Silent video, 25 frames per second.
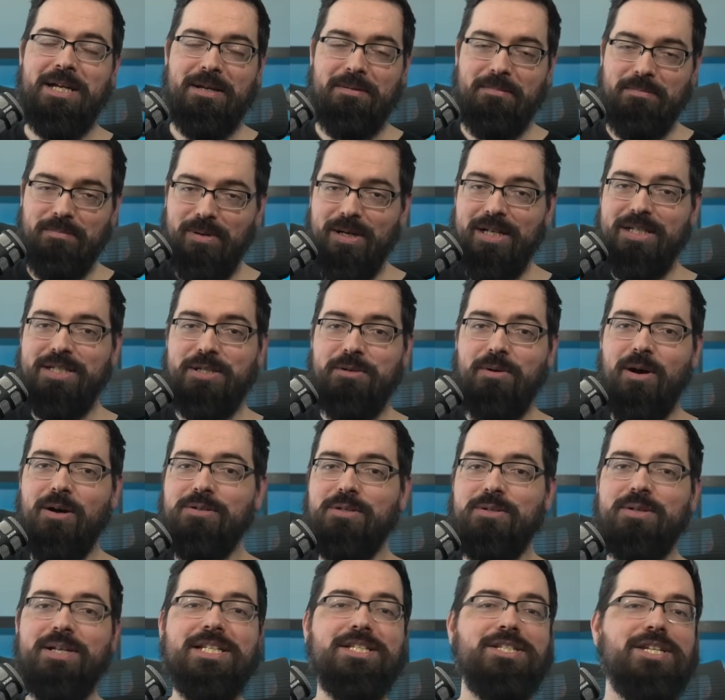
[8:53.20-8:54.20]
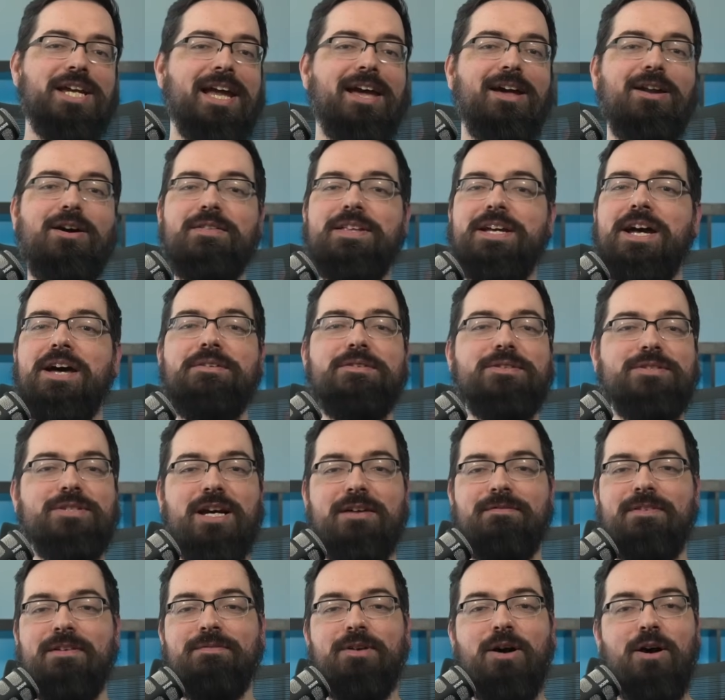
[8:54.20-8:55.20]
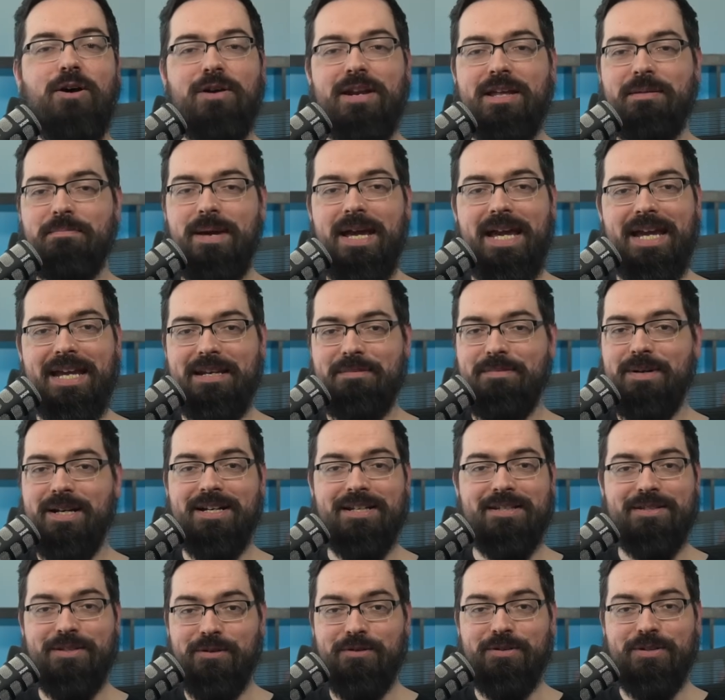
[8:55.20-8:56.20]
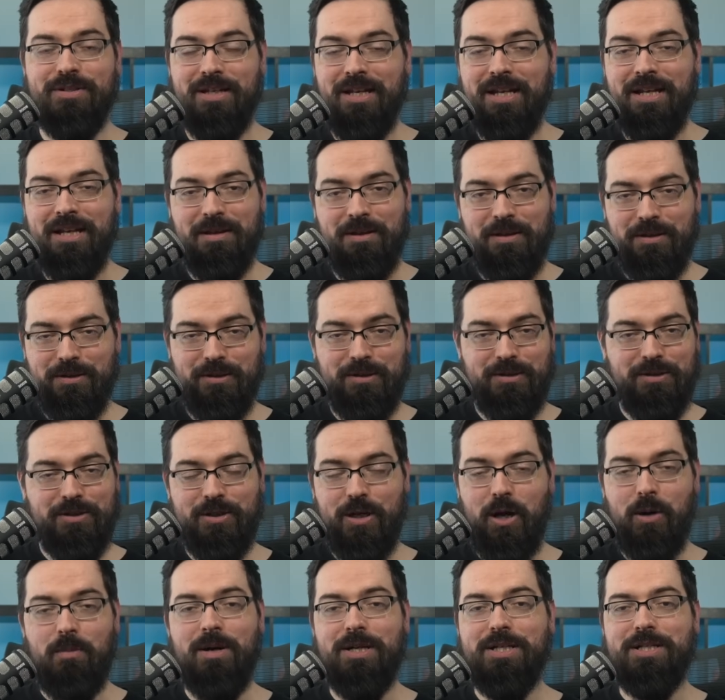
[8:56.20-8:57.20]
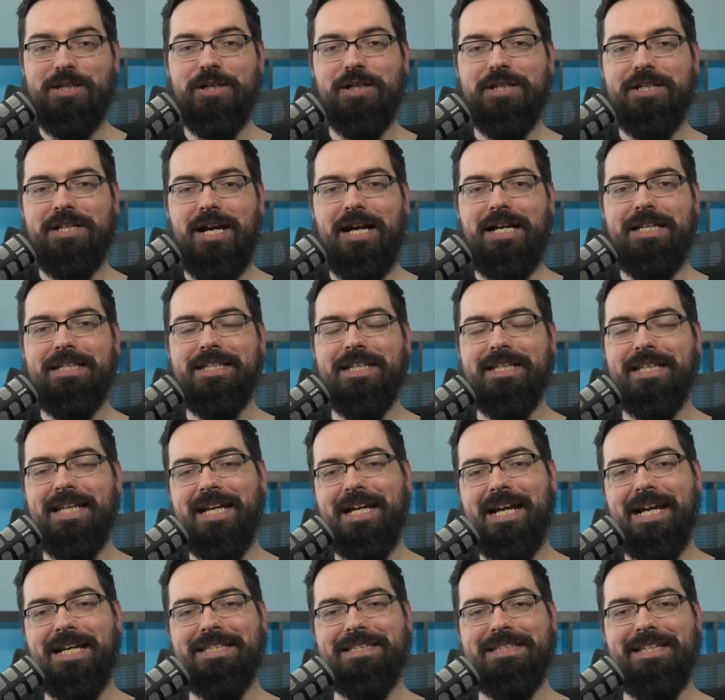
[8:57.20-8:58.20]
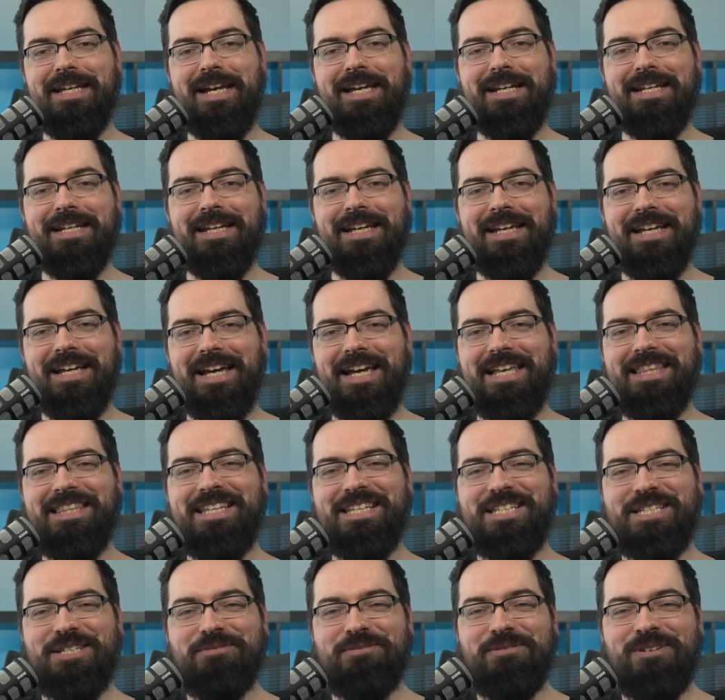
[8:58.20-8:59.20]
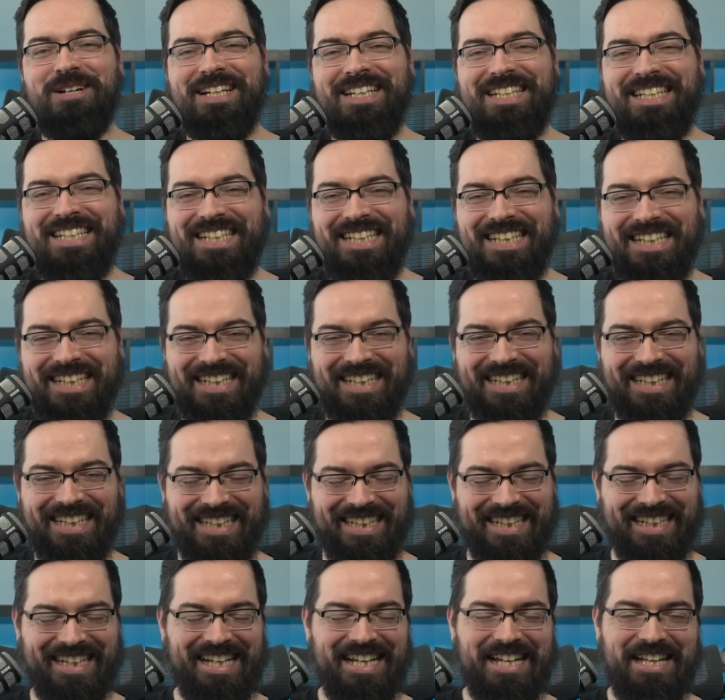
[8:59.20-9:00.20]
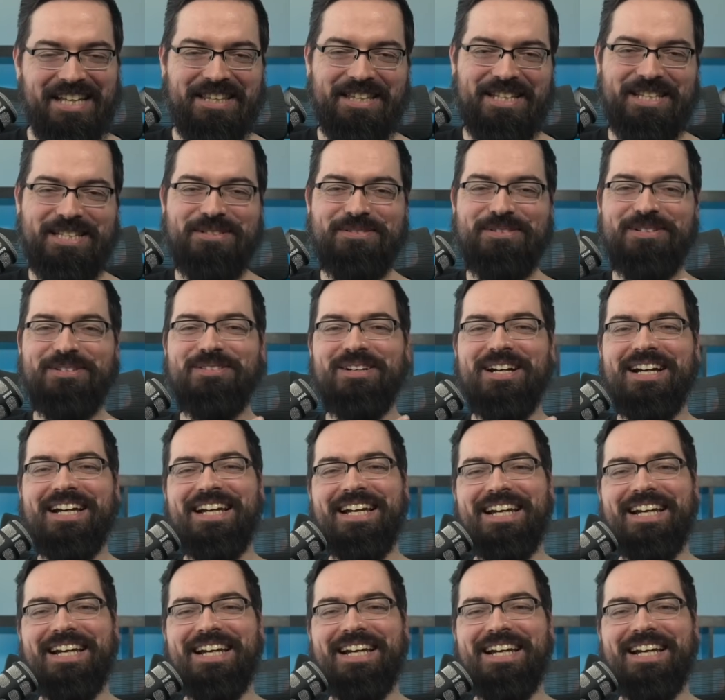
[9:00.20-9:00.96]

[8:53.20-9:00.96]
But you also can check out all the other stuff I've already made, because there's so much good content, like I said. And this one, this one right